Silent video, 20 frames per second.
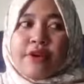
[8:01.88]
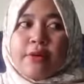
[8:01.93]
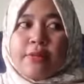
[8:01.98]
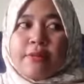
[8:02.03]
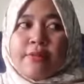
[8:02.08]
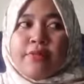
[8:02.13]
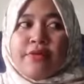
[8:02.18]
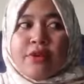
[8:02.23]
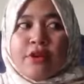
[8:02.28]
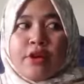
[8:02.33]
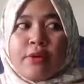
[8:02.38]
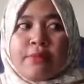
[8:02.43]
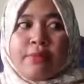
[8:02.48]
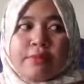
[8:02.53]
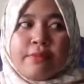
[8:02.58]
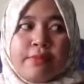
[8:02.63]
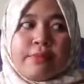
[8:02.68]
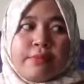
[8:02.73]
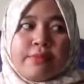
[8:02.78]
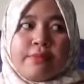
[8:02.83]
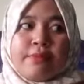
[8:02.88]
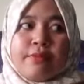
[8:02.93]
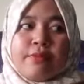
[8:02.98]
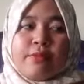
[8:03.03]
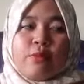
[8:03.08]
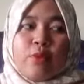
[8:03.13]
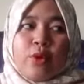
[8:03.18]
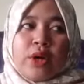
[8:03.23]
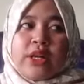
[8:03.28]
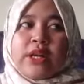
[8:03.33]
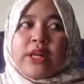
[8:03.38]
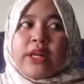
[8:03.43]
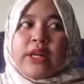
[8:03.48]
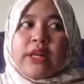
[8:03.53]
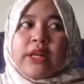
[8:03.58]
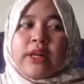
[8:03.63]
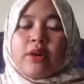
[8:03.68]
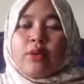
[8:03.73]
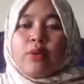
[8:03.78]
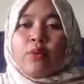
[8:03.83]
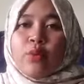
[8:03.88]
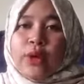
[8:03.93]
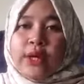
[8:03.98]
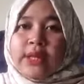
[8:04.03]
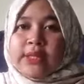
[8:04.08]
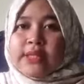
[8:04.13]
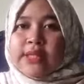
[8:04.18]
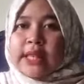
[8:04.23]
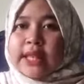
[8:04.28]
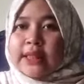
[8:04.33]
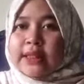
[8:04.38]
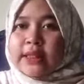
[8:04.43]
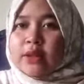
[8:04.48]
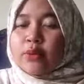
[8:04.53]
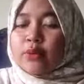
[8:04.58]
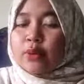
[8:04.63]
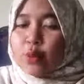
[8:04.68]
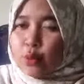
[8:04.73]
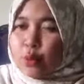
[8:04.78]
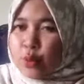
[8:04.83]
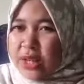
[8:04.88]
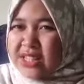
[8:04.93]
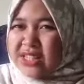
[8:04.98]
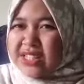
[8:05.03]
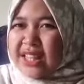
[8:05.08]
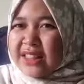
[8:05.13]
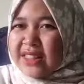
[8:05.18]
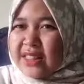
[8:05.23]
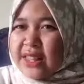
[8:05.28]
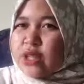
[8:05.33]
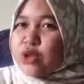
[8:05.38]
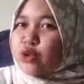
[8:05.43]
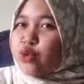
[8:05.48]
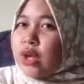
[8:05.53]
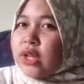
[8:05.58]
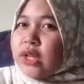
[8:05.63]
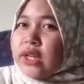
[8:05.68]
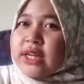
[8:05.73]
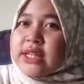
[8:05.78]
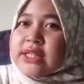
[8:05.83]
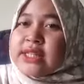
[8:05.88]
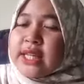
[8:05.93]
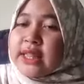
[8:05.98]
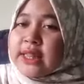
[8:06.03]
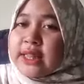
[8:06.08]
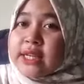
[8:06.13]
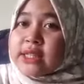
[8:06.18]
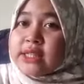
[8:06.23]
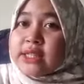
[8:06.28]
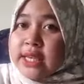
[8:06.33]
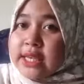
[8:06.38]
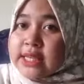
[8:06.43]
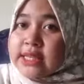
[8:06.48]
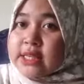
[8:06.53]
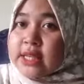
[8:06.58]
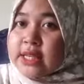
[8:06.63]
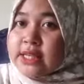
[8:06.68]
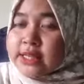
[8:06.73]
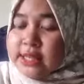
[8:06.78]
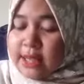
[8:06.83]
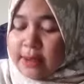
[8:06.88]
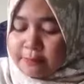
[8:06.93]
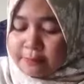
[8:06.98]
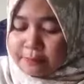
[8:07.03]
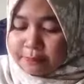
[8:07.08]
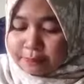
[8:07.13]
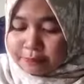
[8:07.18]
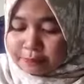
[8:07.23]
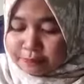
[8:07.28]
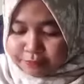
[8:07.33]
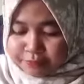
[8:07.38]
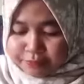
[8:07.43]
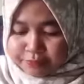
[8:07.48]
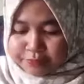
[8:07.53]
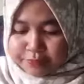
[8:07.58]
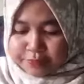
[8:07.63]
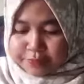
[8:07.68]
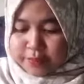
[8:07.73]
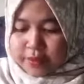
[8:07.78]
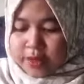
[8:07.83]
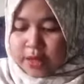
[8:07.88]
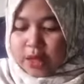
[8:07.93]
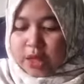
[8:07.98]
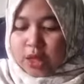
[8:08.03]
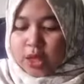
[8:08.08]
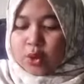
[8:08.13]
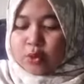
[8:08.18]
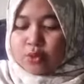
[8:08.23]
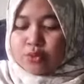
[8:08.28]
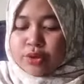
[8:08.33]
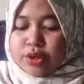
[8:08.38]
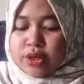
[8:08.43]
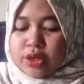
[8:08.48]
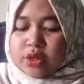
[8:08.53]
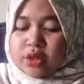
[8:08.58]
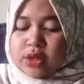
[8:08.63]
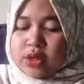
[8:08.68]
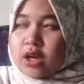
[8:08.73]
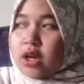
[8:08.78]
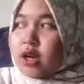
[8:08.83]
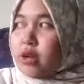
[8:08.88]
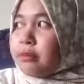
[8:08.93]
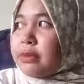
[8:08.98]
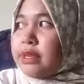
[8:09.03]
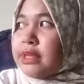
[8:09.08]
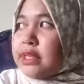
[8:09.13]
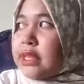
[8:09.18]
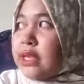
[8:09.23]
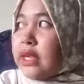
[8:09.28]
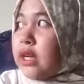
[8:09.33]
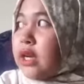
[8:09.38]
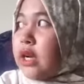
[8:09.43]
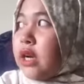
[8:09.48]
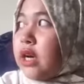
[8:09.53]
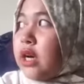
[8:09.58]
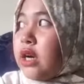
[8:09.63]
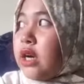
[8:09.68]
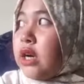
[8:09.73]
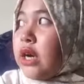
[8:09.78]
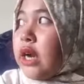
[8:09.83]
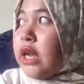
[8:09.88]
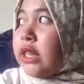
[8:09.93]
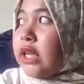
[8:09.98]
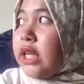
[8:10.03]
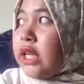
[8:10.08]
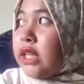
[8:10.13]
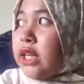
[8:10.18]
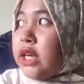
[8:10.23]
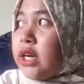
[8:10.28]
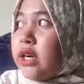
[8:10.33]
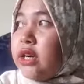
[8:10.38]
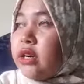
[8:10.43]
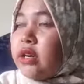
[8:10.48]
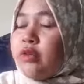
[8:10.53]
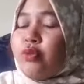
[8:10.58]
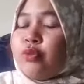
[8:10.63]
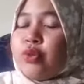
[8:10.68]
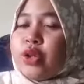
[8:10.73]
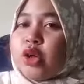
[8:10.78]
from one sentence to another sentence is same, without missing another